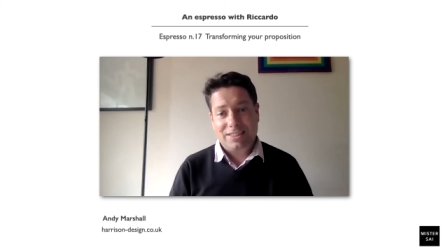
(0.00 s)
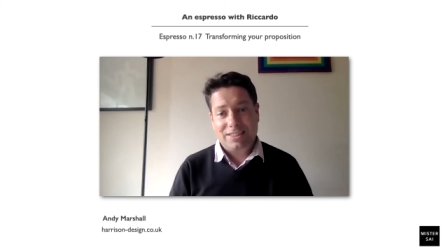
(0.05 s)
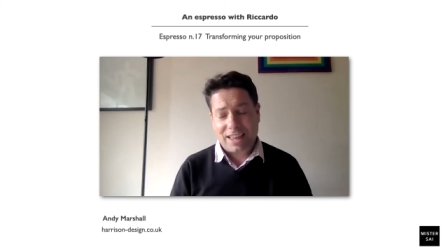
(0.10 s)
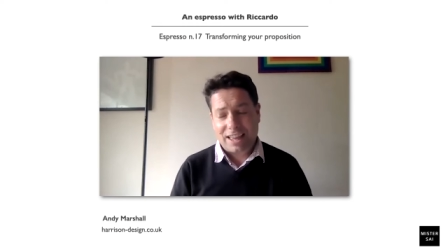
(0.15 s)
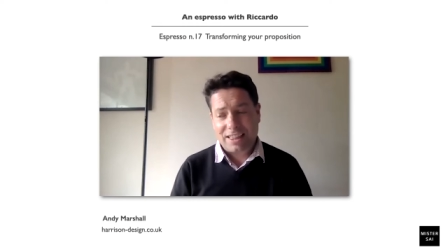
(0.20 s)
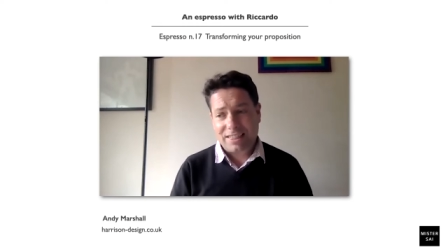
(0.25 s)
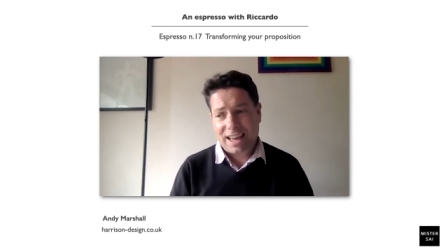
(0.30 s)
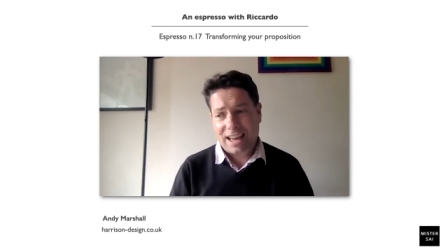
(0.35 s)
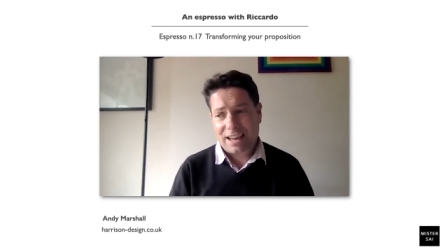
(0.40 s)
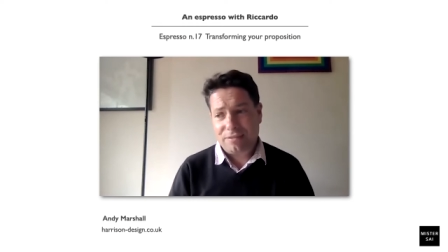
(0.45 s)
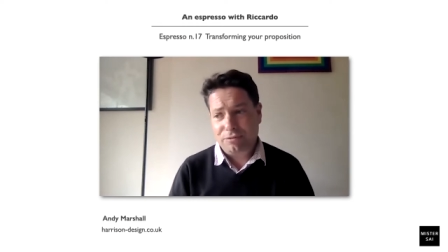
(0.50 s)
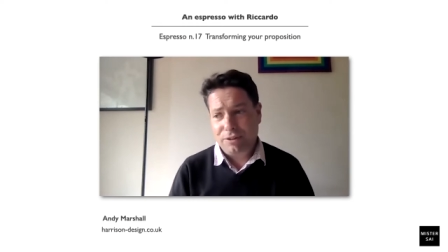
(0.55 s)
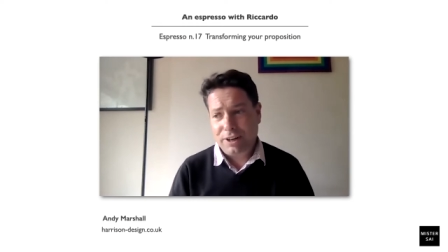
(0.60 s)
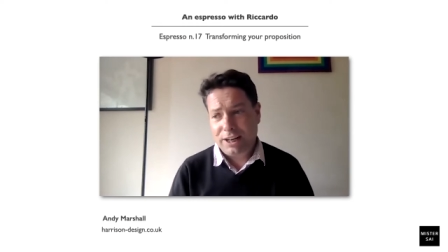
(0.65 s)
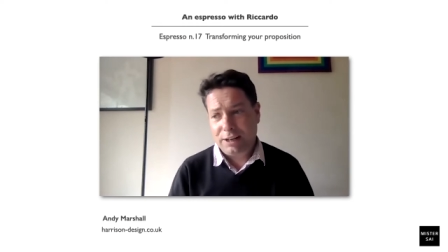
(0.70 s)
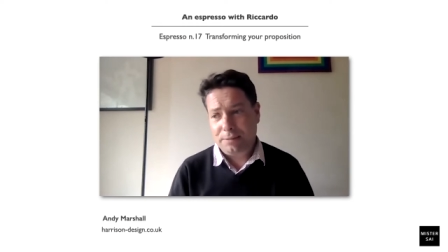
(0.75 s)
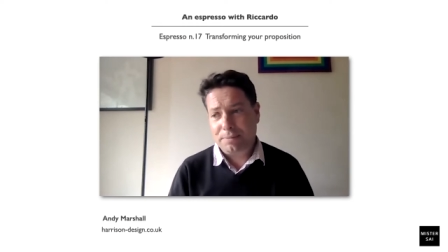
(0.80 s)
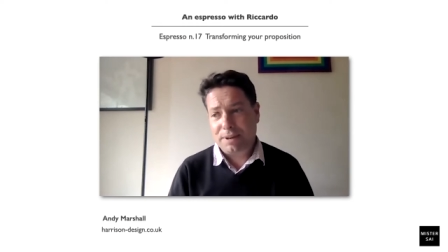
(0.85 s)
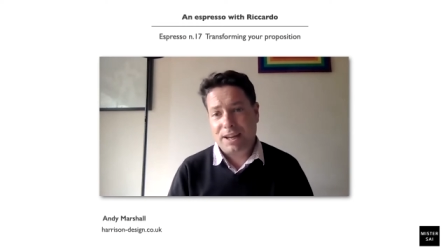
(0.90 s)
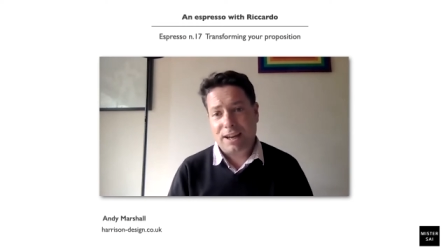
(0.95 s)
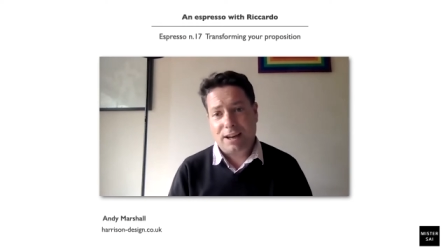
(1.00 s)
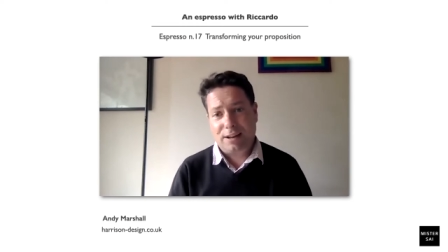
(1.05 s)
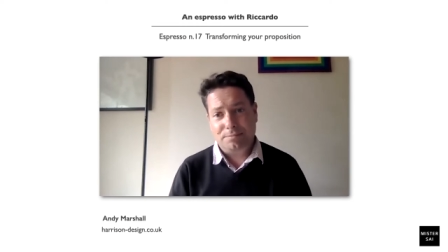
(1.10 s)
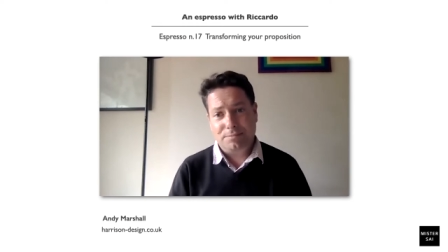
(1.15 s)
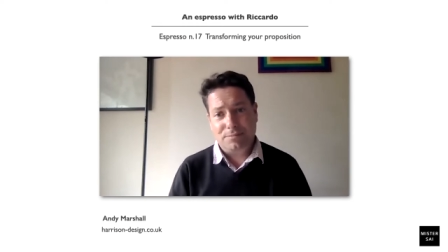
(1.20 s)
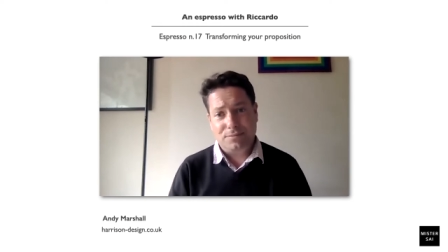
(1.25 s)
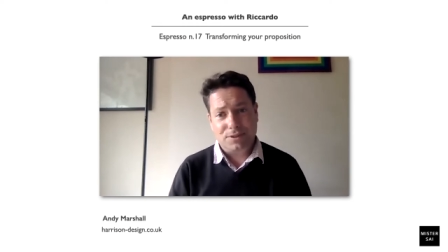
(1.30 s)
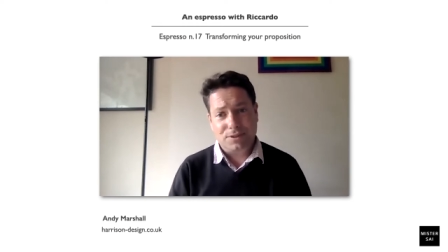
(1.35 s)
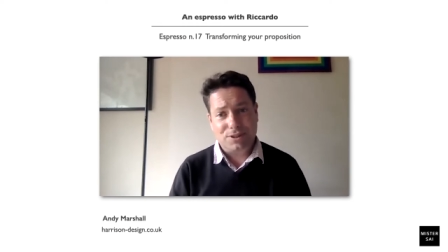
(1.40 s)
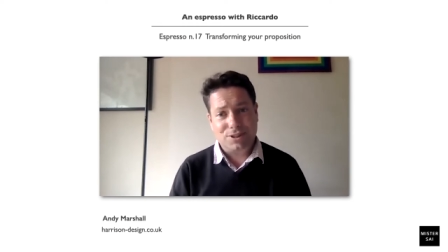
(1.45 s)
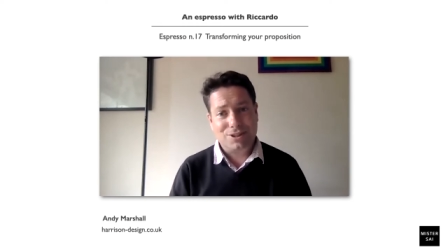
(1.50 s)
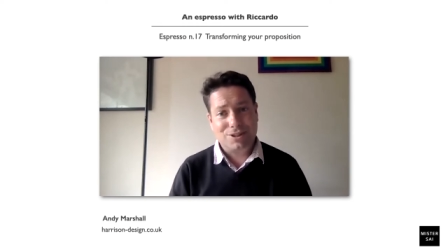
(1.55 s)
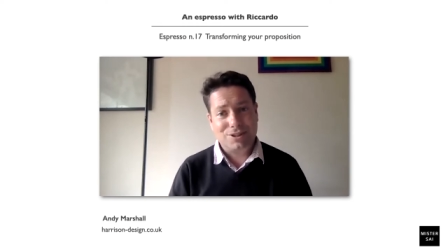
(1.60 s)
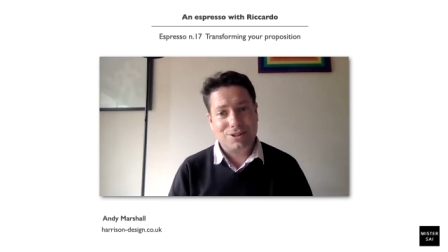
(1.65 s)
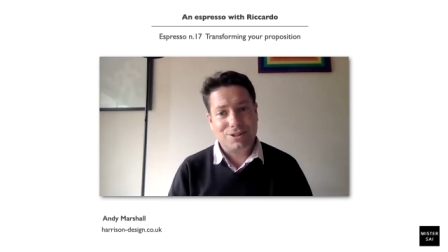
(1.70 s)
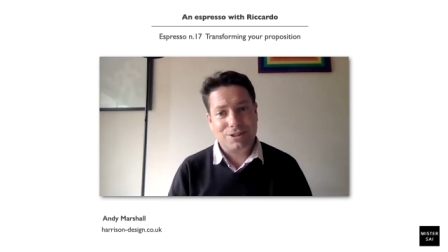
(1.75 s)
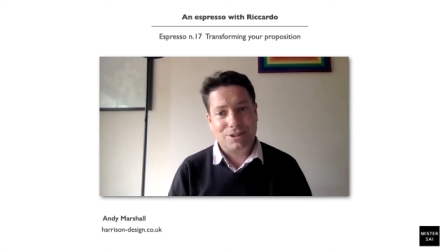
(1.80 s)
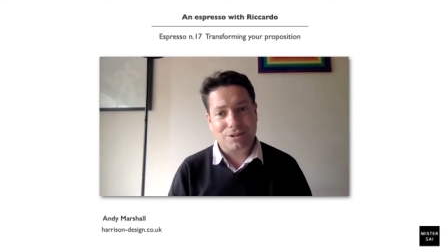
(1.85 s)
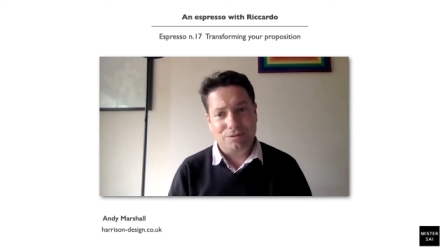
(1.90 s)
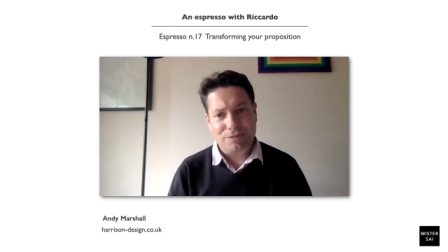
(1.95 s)
Then that really
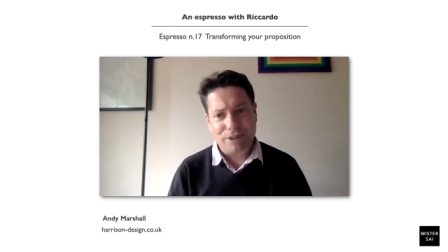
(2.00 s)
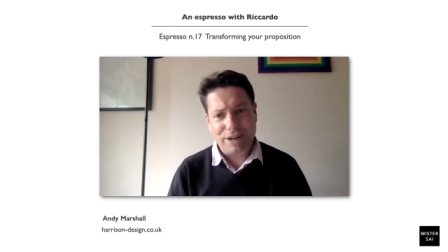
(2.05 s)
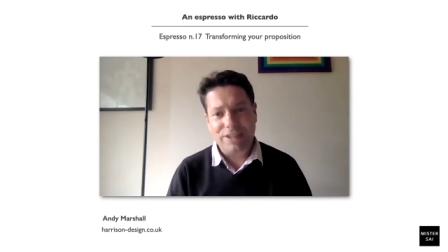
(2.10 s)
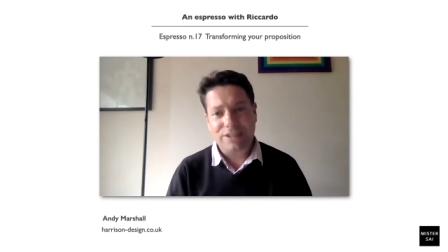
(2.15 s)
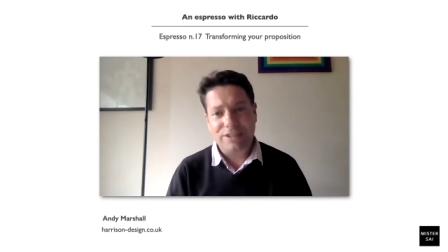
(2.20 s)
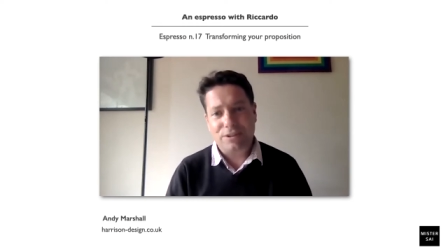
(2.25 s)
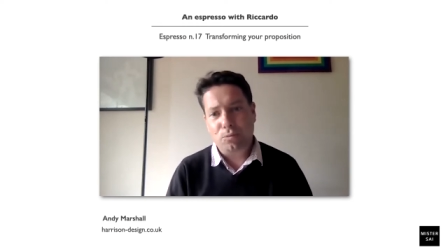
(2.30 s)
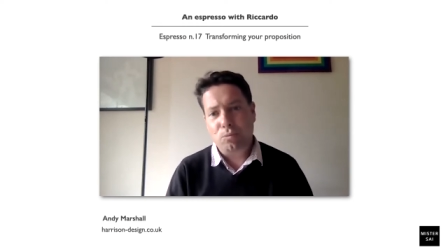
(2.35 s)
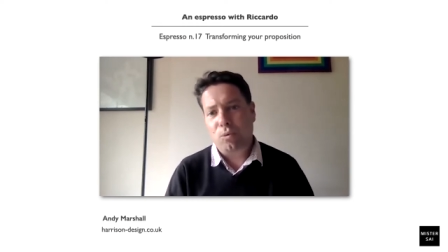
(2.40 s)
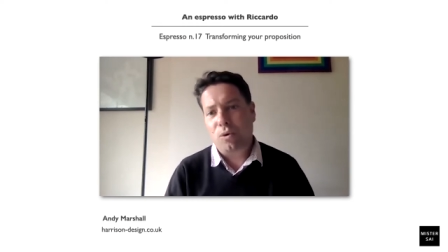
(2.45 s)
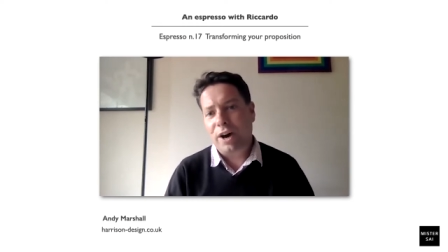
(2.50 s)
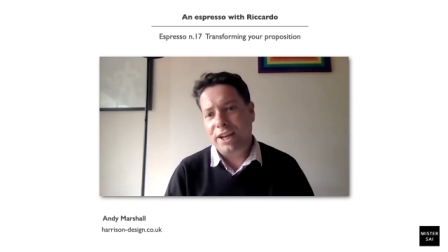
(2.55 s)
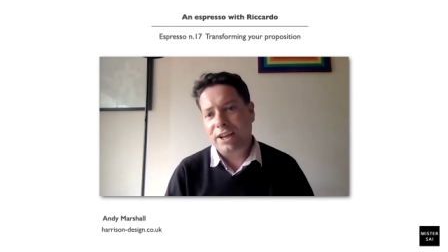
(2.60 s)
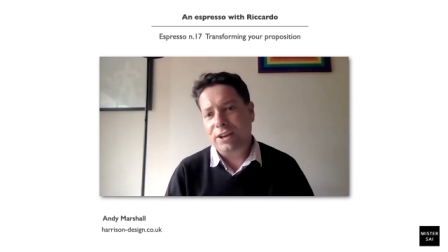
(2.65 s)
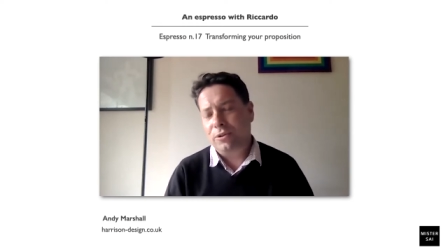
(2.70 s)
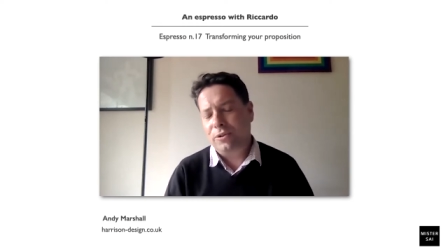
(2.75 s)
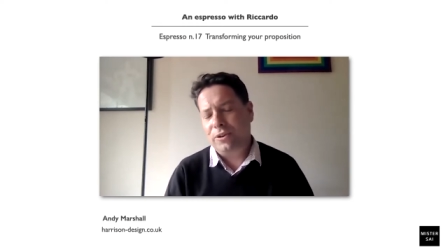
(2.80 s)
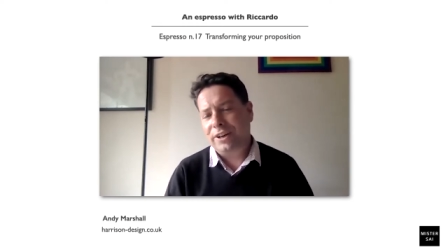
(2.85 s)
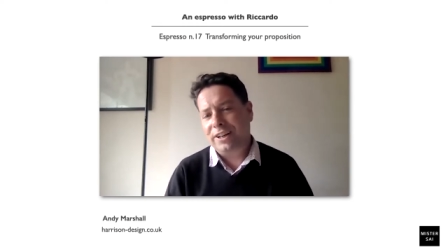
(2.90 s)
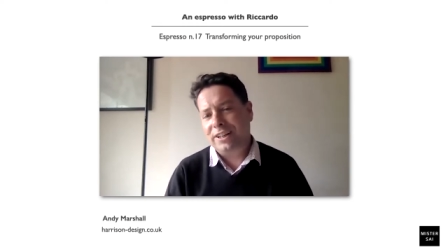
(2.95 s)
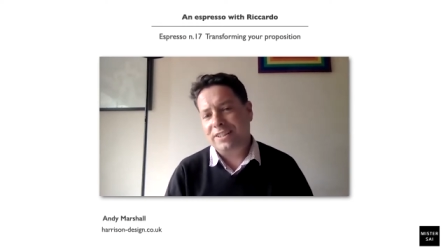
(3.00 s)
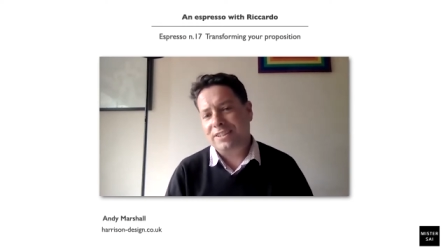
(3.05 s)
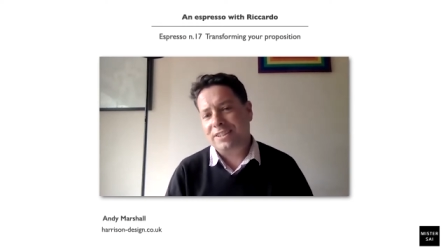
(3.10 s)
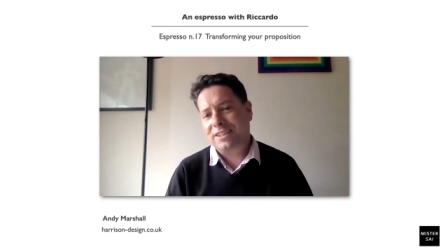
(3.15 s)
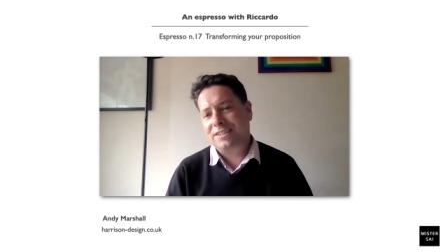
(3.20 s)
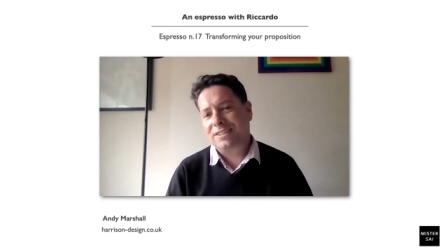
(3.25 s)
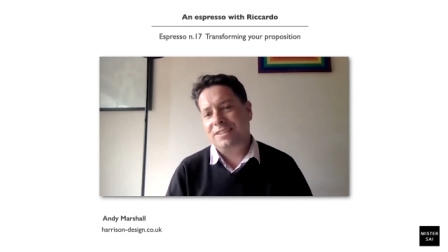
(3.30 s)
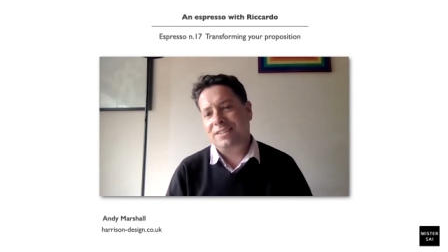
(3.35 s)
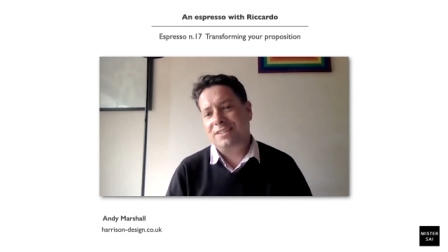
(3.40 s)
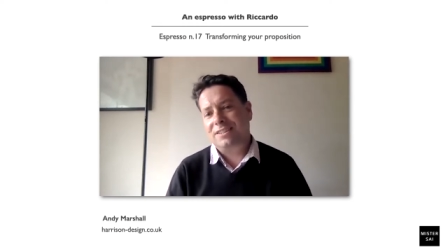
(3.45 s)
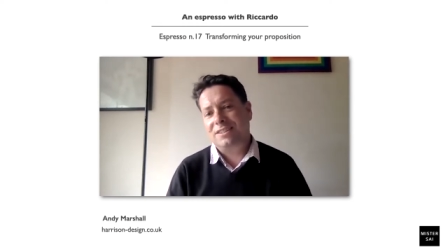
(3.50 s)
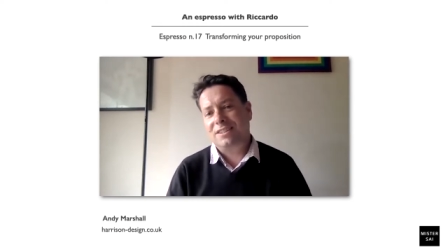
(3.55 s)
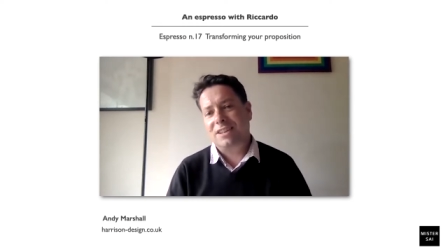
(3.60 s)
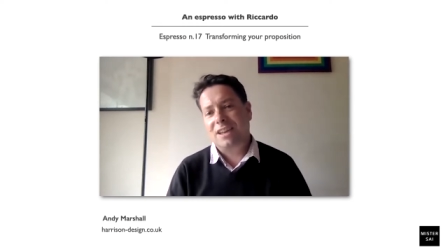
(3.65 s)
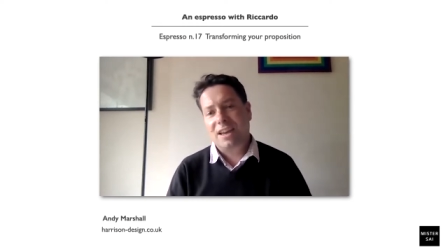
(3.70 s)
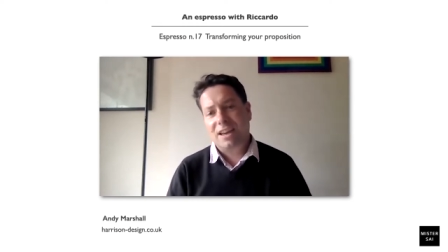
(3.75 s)
becomes the reason why you're in existence.